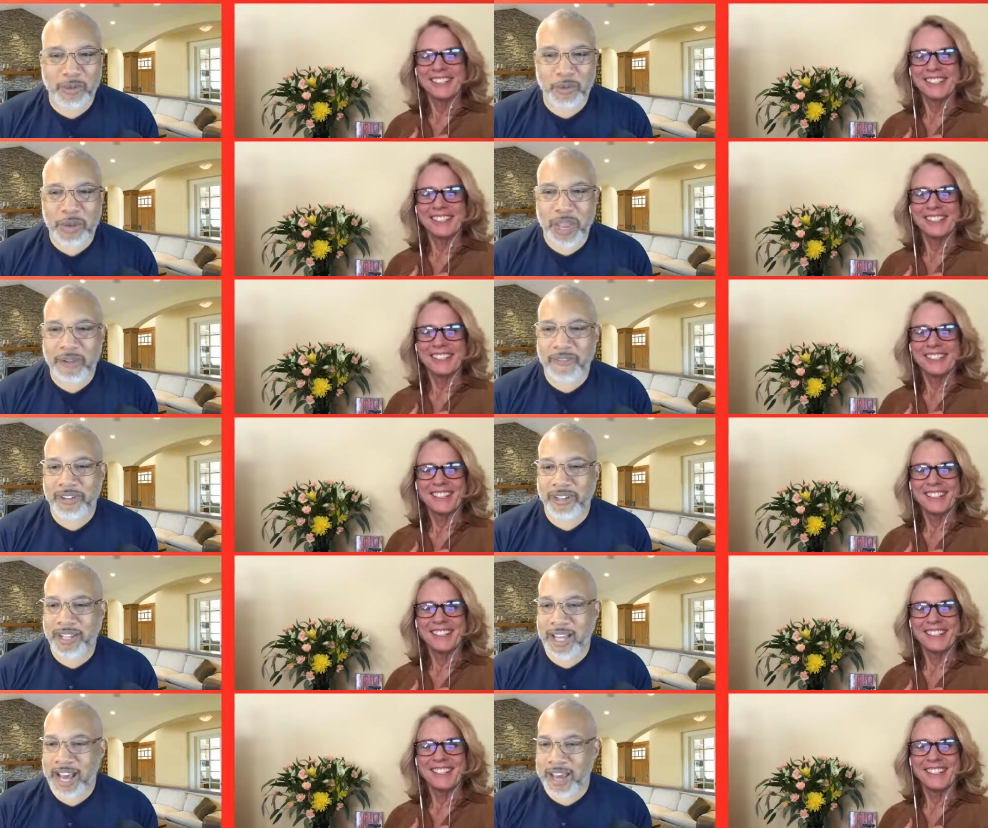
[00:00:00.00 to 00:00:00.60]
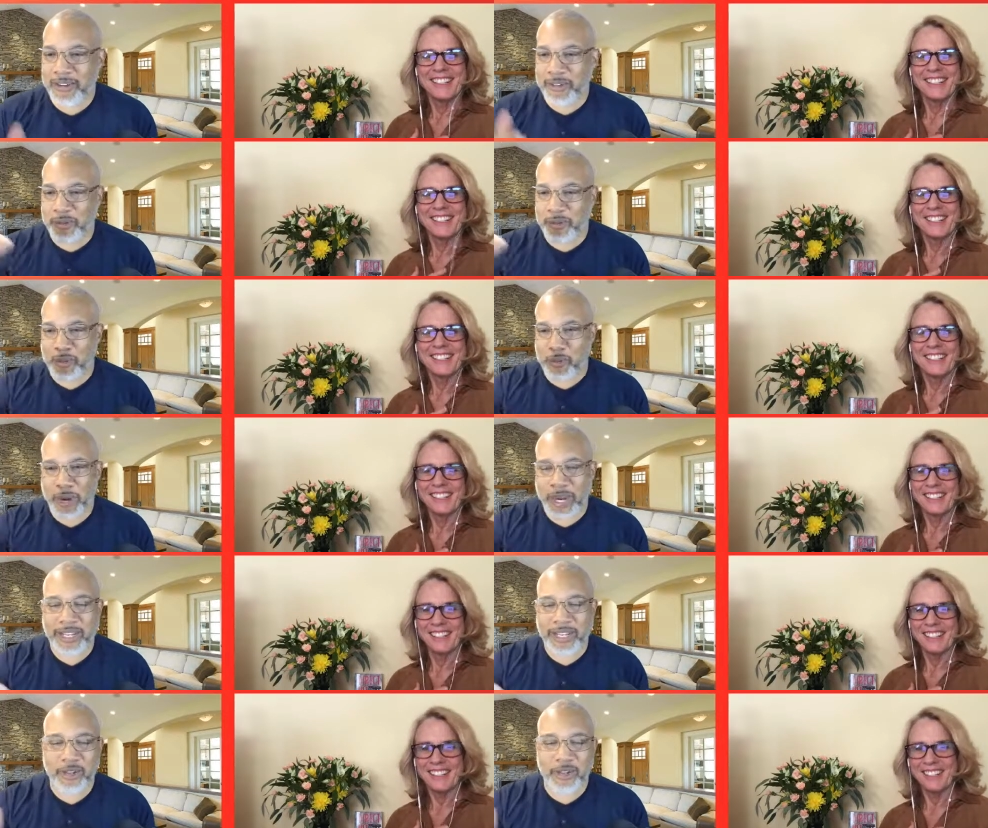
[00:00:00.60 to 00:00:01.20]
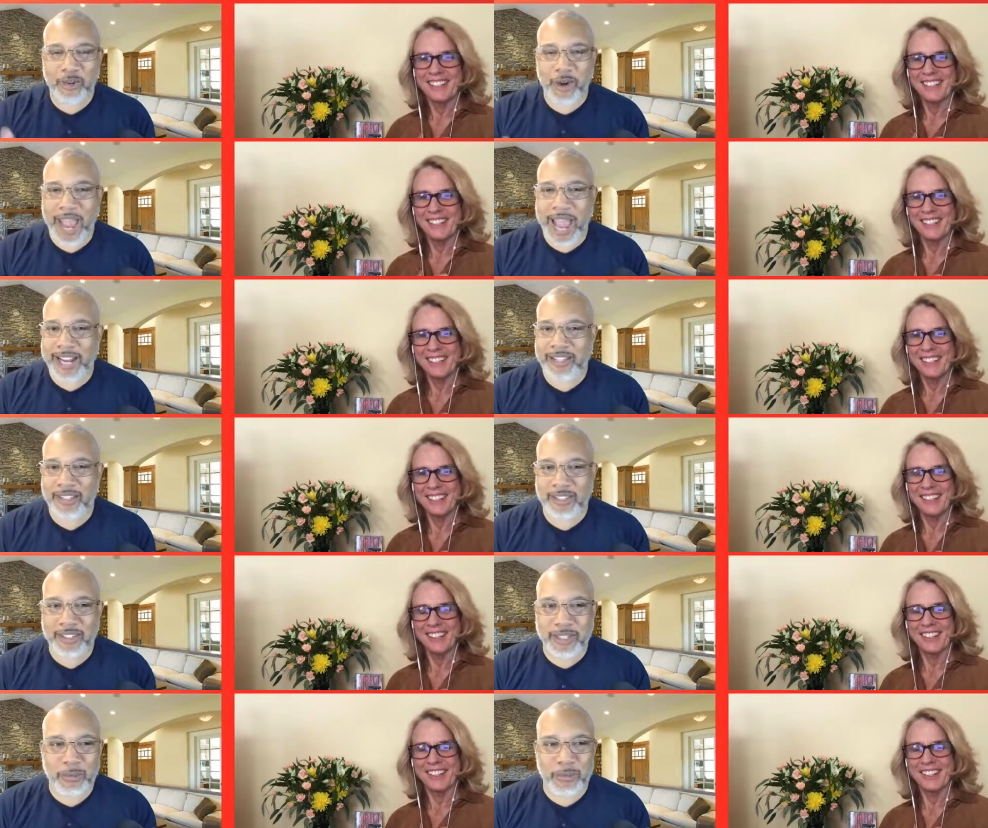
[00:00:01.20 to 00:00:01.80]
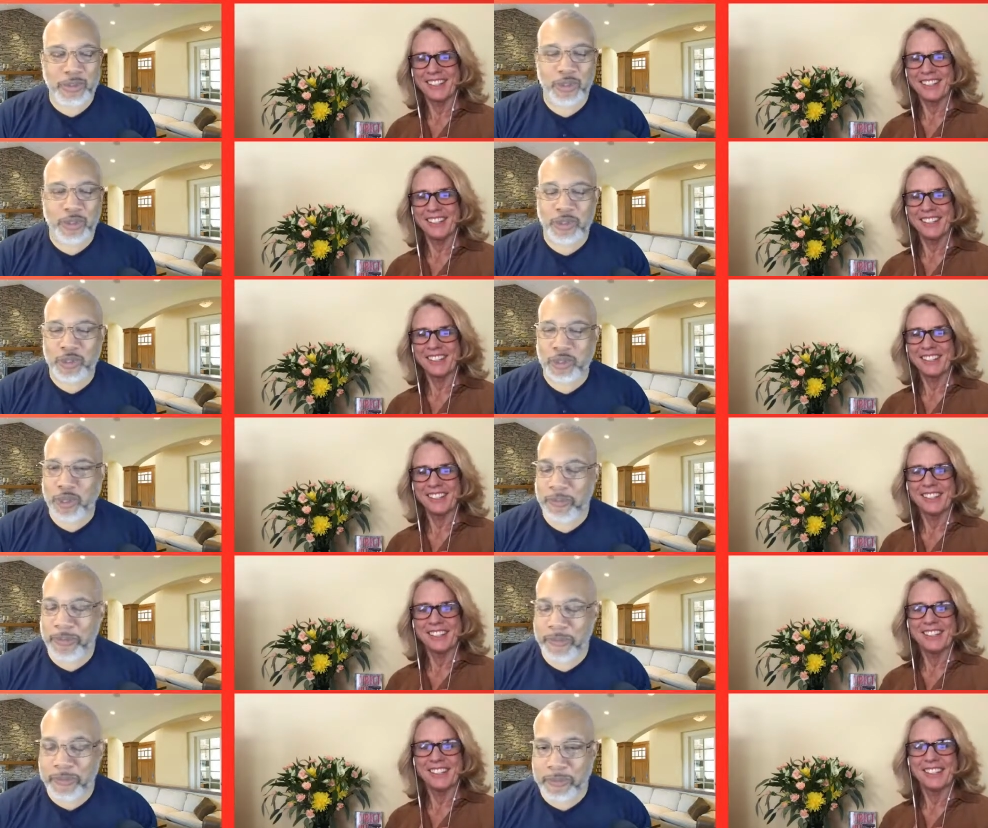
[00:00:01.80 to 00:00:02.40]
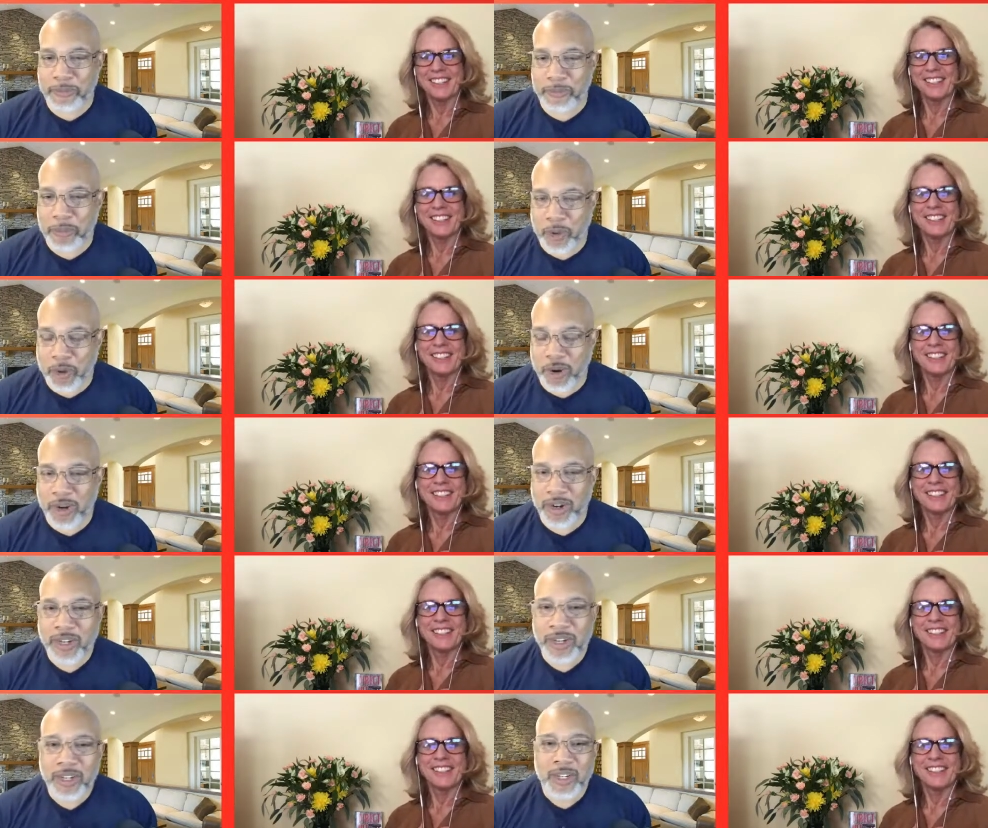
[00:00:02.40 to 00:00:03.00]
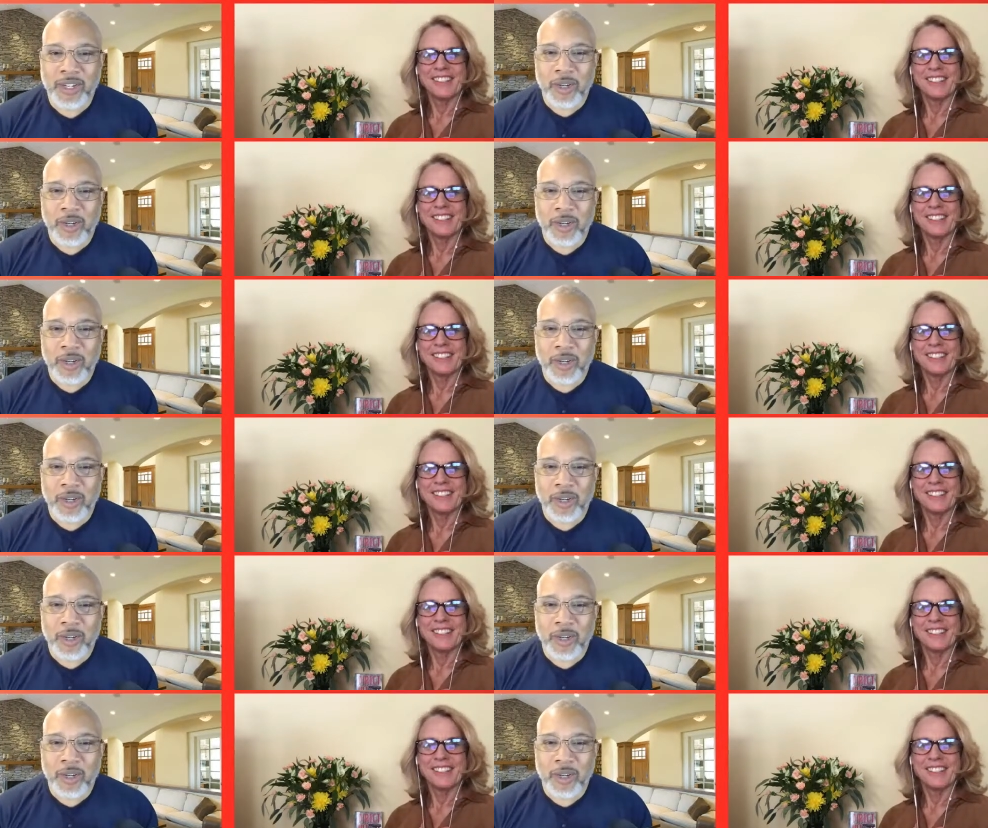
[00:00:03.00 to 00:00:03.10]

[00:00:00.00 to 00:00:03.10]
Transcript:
Speaker 1: We have a lot of great interactions. I'm sure there's going to be more.